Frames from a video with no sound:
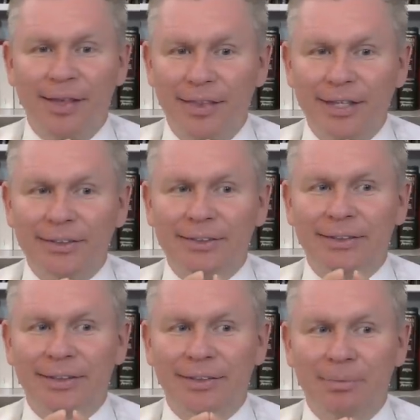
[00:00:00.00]

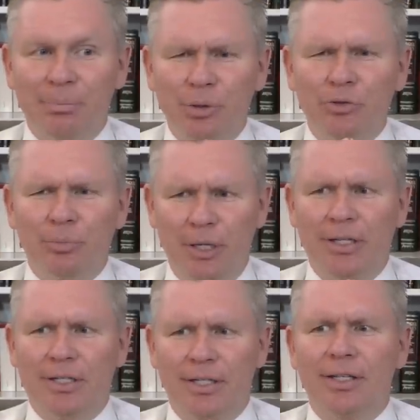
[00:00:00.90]
This
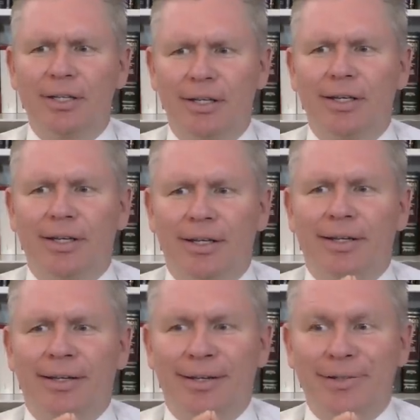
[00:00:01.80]
movement
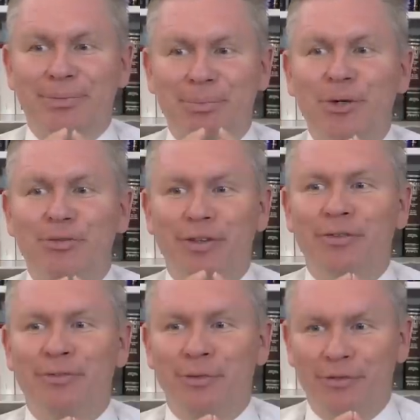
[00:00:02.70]
is
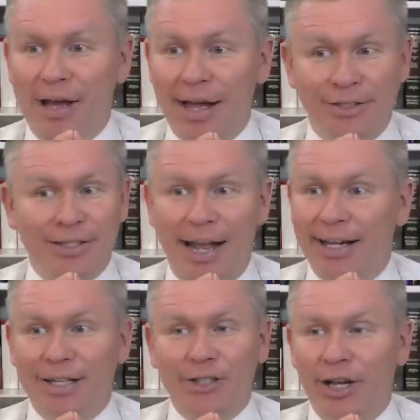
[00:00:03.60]
moving fast and
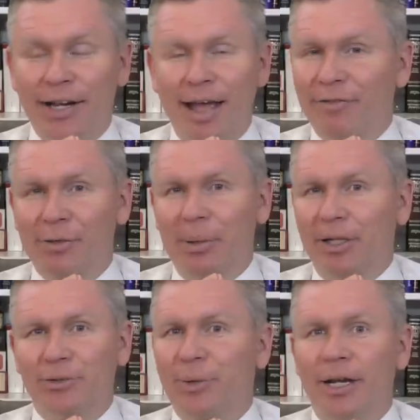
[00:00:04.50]
it's on
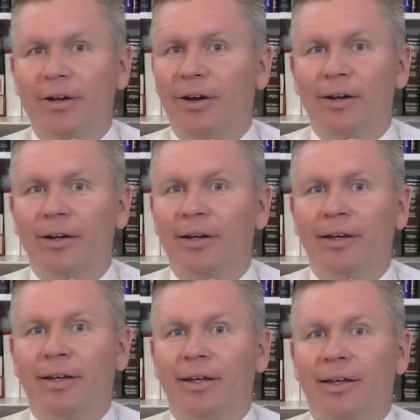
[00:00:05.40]
everybody's radar.
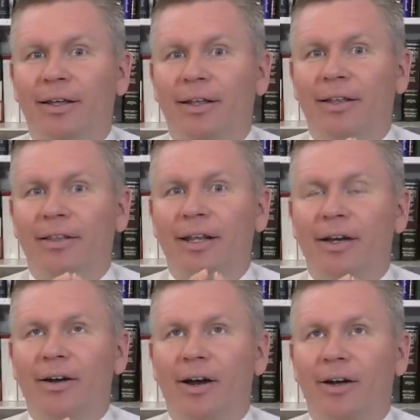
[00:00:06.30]

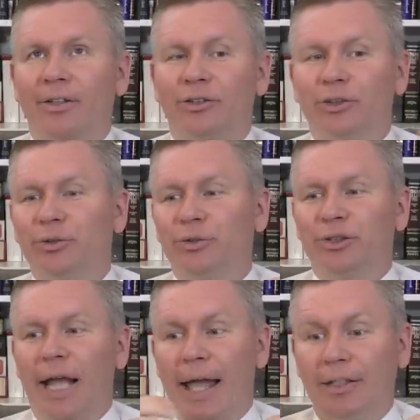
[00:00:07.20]
There are
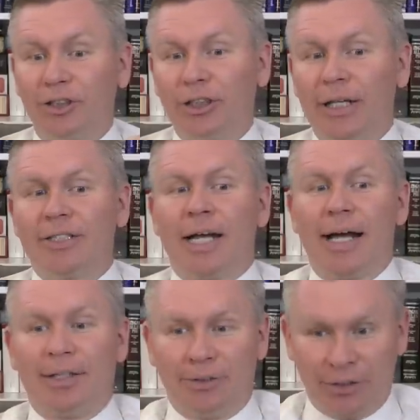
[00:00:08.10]
Jews and
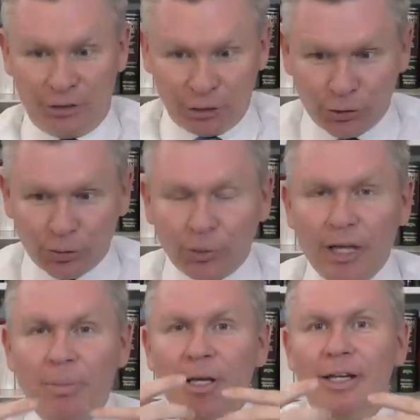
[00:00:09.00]
Gentiles
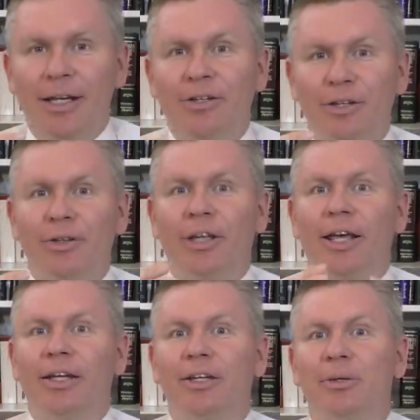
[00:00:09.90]
streaming into the
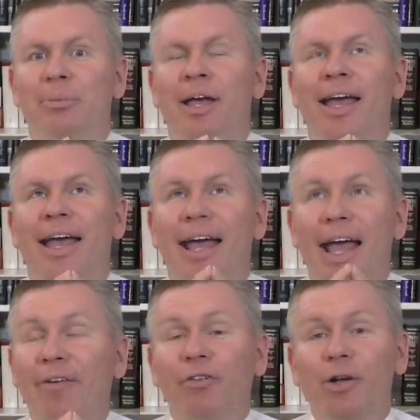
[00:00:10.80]
kingdom
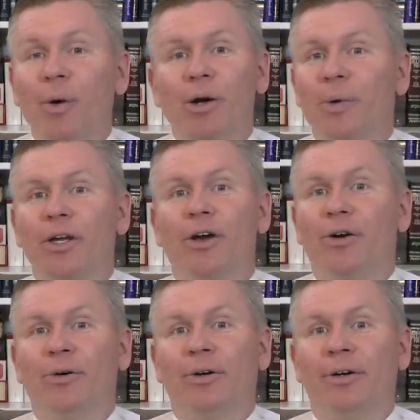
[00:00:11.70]
everywhere we go.